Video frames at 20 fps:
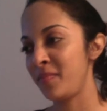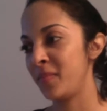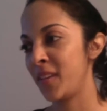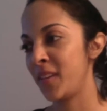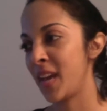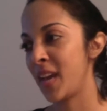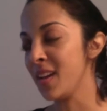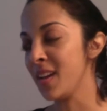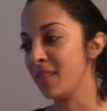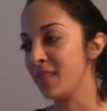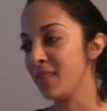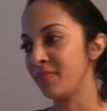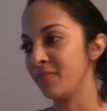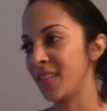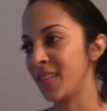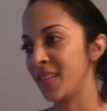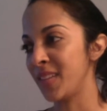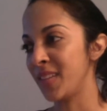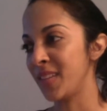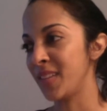yeah,
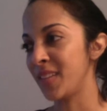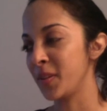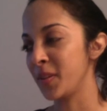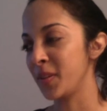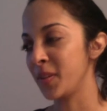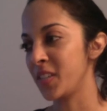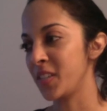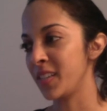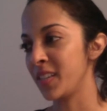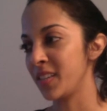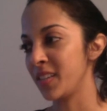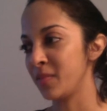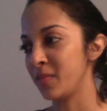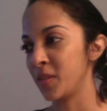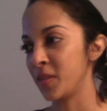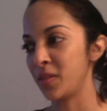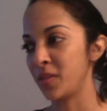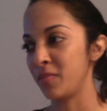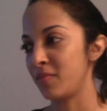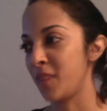that's pretty much it. I'm
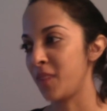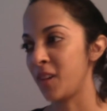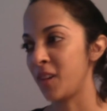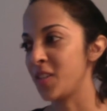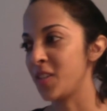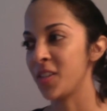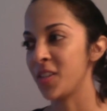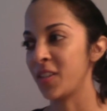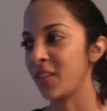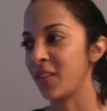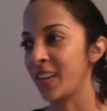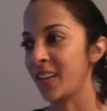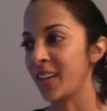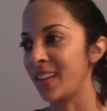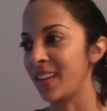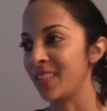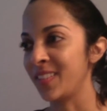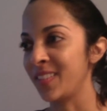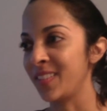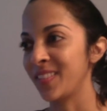just auditioning right
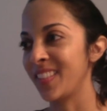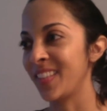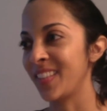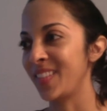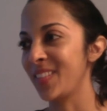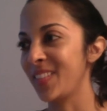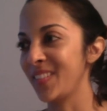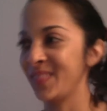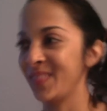now. So.